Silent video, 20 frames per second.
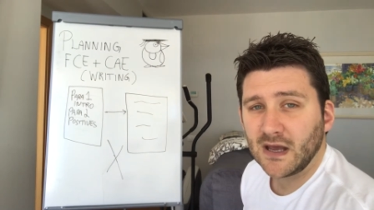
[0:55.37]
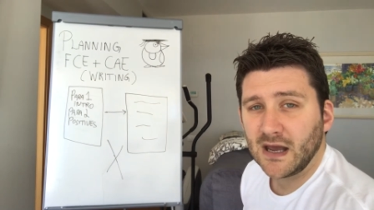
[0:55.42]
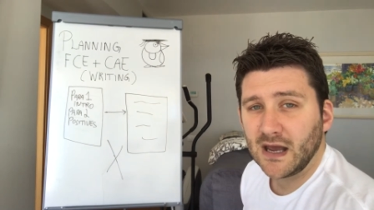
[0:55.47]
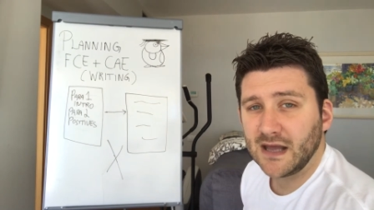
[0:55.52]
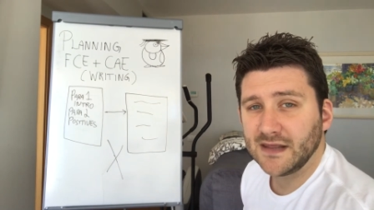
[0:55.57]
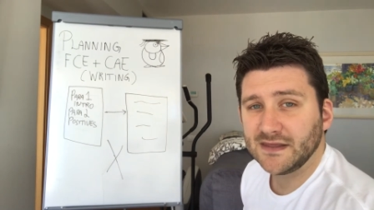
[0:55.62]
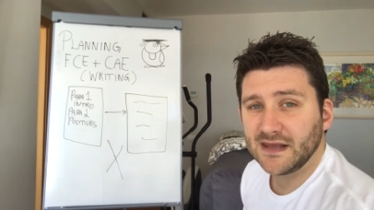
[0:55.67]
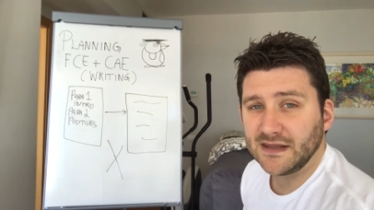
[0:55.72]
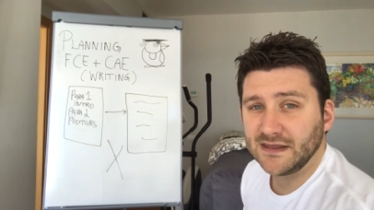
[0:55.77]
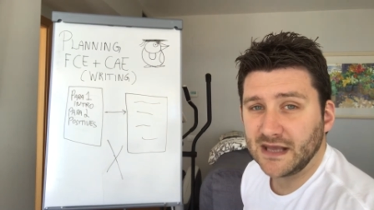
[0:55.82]

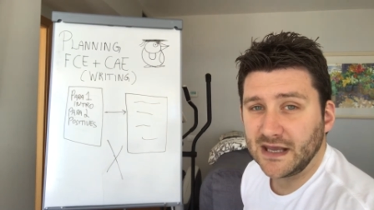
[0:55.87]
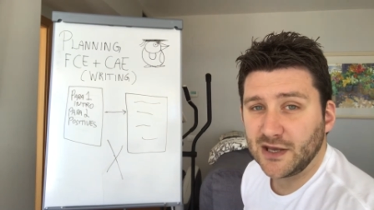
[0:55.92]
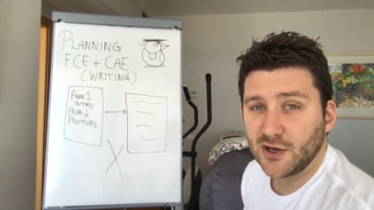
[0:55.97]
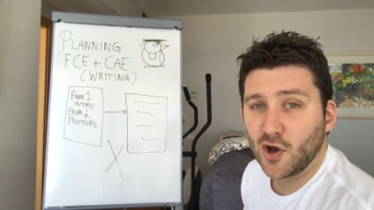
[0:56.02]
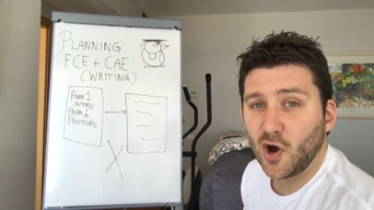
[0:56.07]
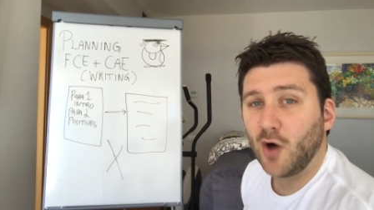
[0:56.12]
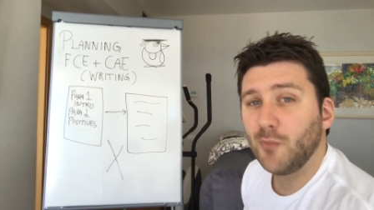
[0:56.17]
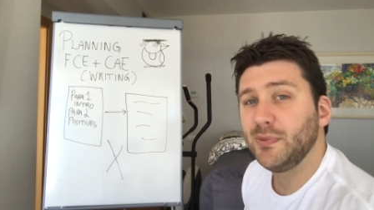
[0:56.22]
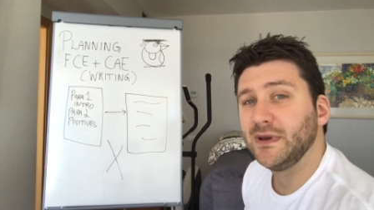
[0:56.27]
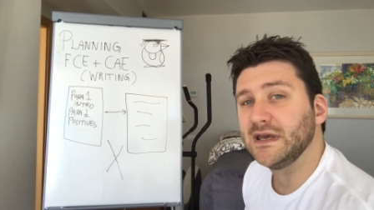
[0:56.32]
and then they
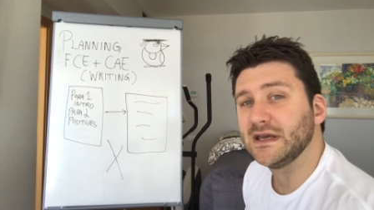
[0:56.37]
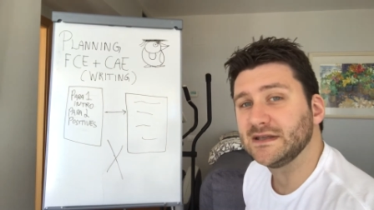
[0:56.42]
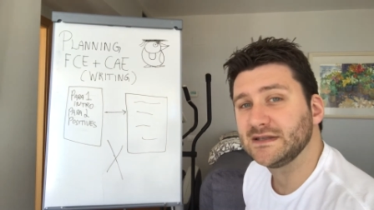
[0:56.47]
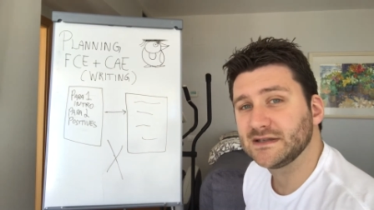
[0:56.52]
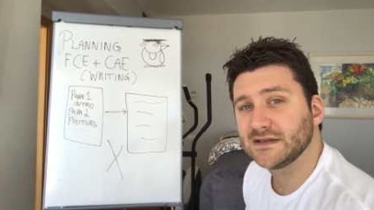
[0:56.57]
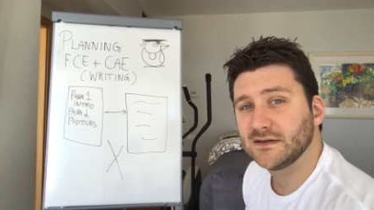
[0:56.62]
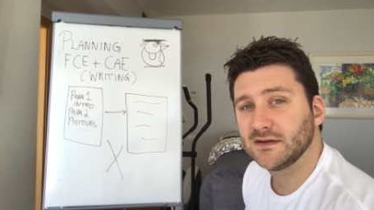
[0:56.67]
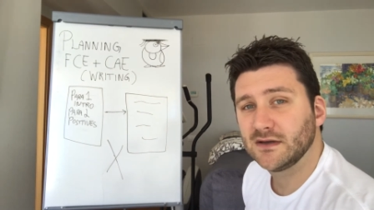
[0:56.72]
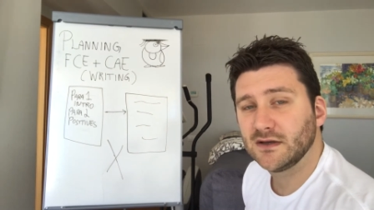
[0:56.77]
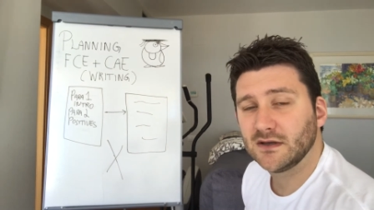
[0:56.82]
copy
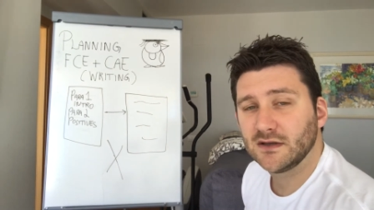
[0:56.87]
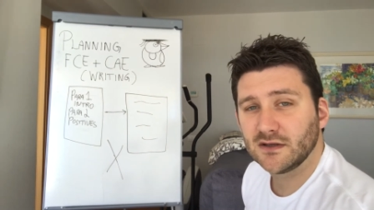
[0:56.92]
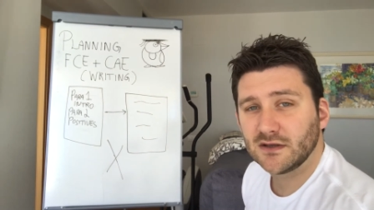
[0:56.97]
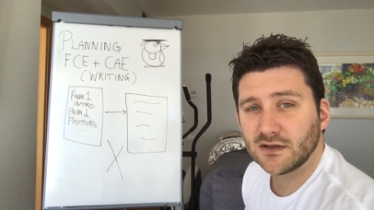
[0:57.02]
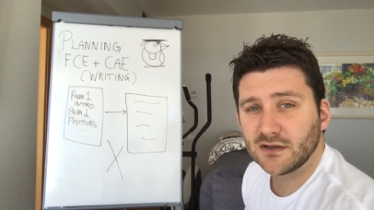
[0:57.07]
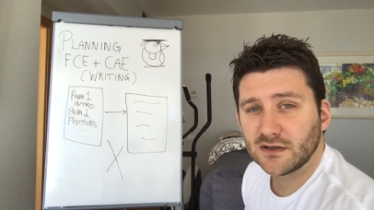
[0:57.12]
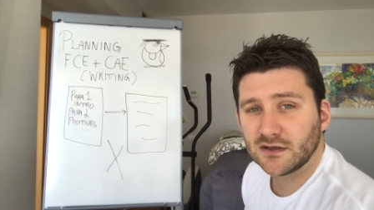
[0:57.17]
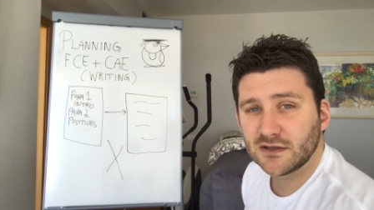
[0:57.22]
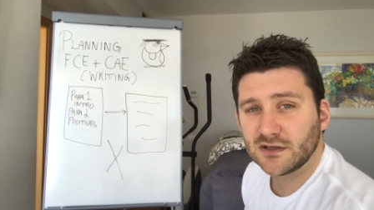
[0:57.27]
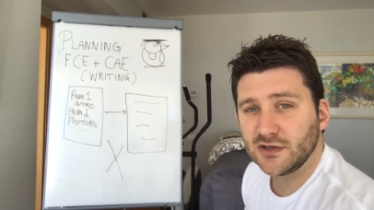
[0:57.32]
it
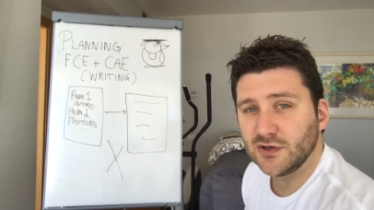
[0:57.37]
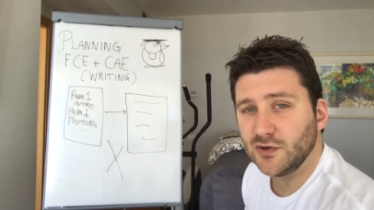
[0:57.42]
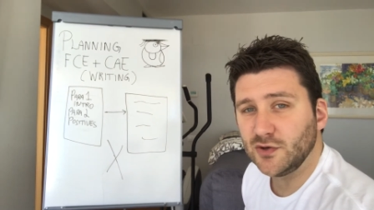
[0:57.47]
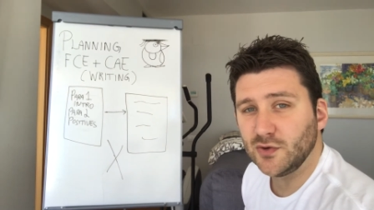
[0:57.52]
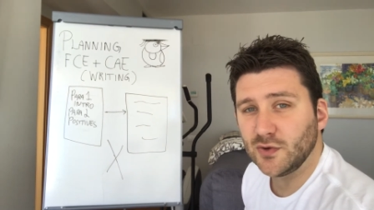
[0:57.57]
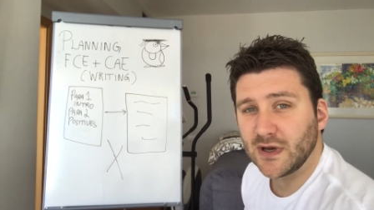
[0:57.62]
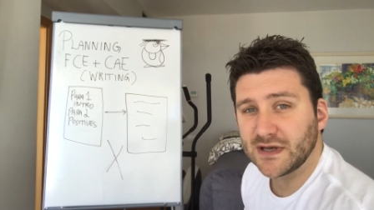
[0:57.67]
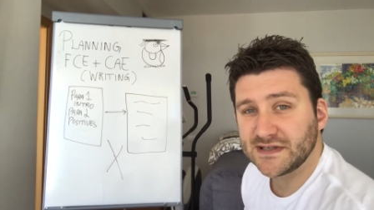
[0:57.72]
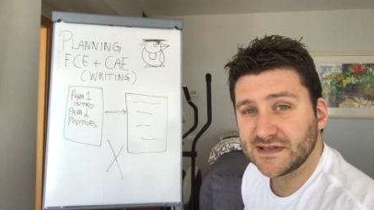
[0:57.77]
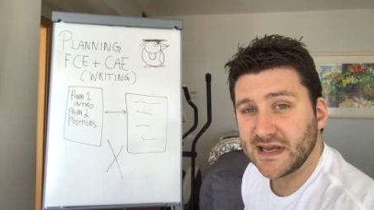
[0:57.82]

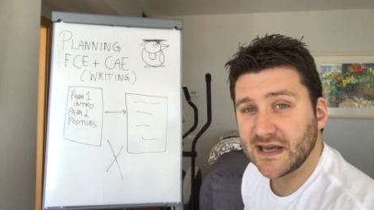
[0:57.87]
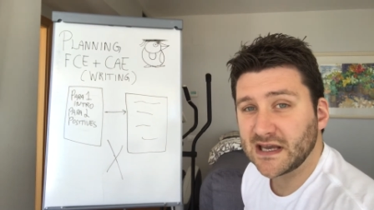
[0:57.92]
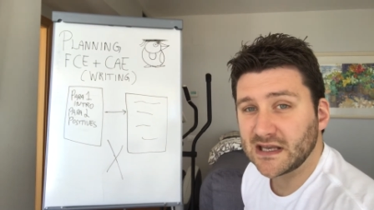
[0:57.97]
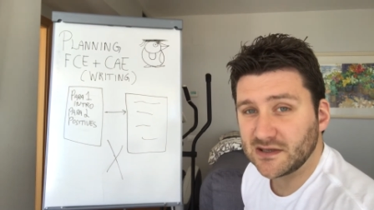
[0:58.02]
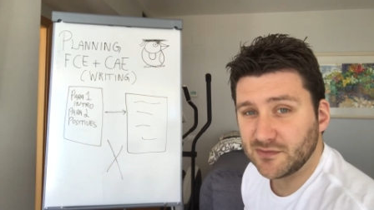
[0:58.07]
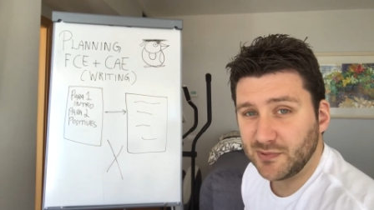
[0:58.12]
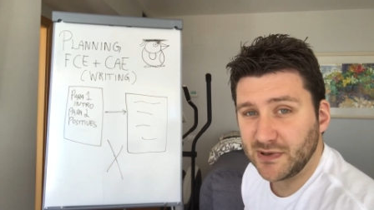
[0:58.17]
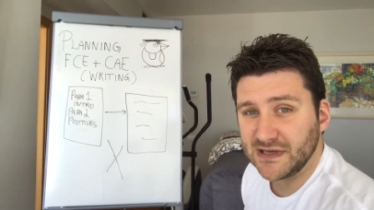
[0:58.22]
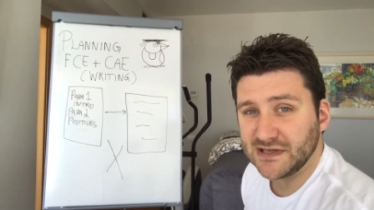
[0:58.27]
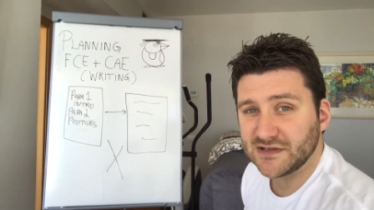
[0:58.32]
to a
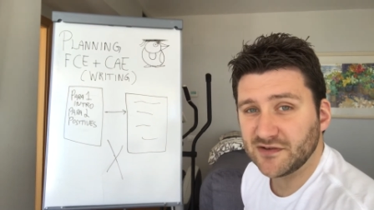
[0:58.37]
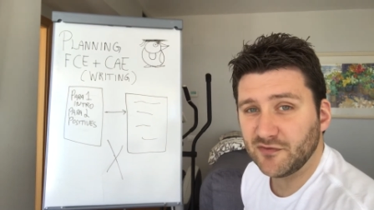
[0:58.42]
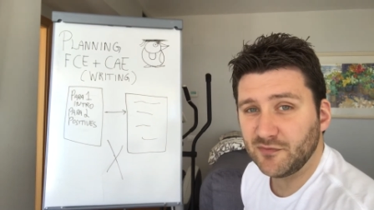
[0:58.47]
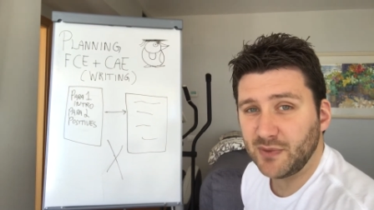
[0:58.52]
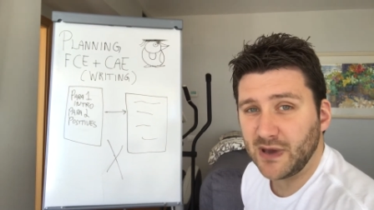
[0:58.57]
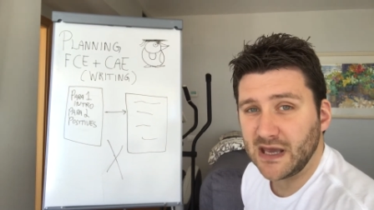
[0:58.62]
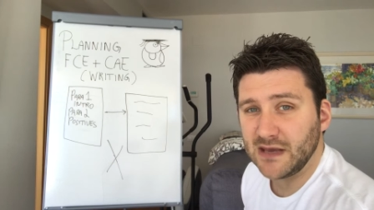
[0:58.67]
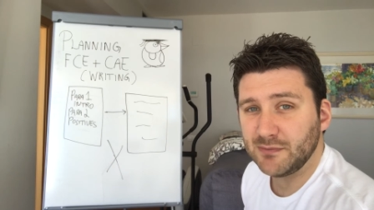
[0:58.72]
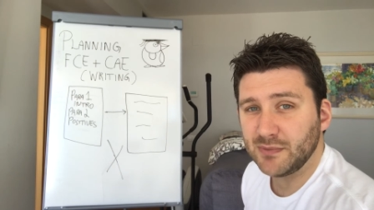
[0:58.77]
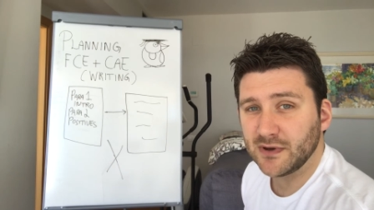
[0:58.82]
second piece of
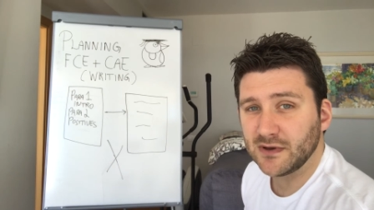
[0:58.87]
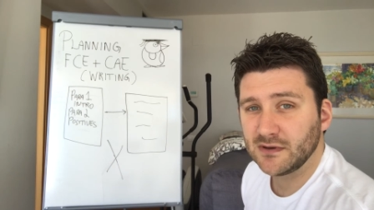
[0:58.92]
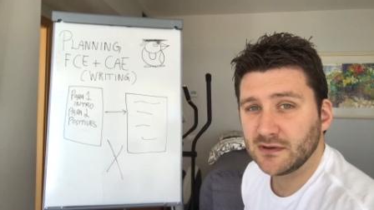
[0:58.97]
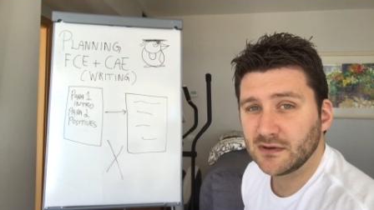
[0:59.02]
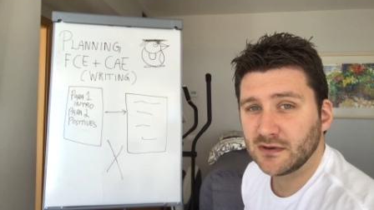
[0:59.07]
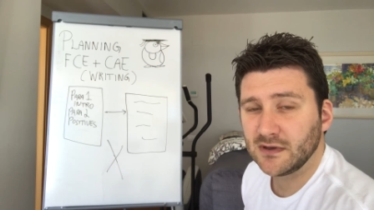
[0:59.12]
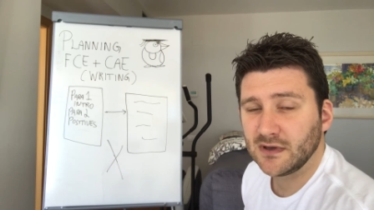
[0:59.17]
paper